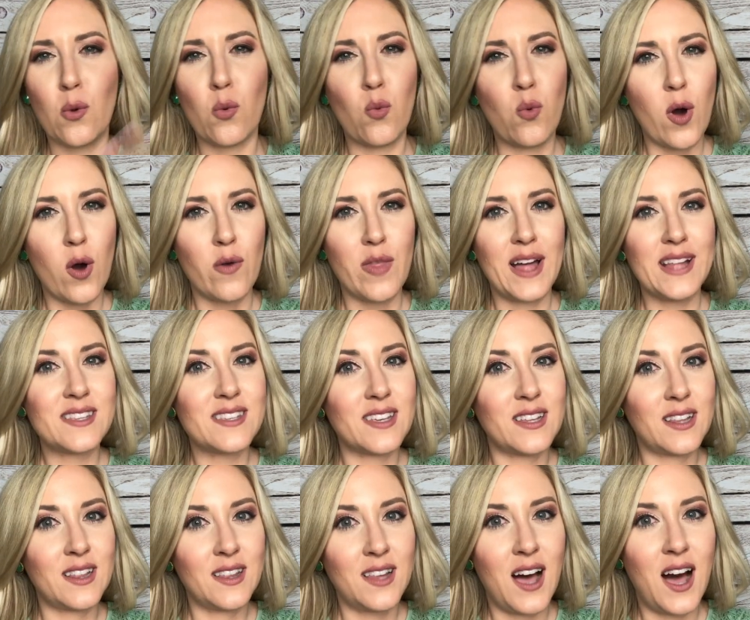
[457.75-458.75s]
whoa, that's a
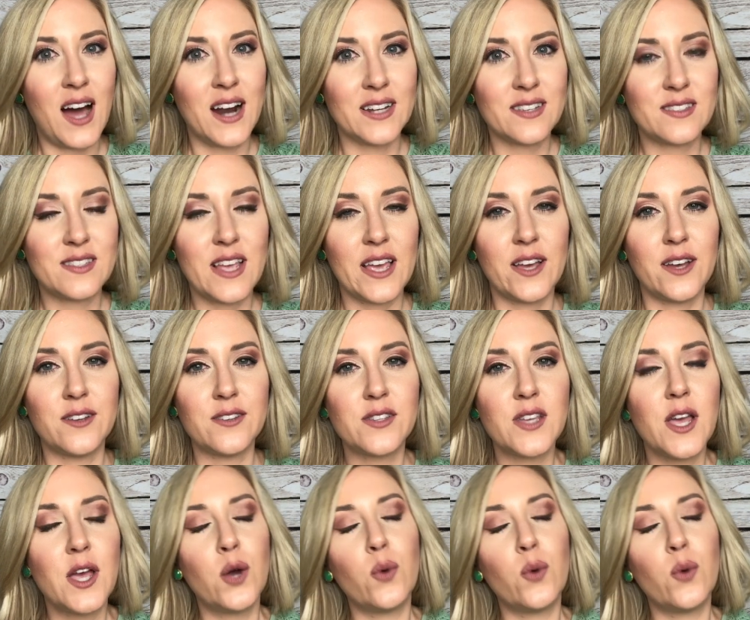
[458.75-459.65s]
lot of sales.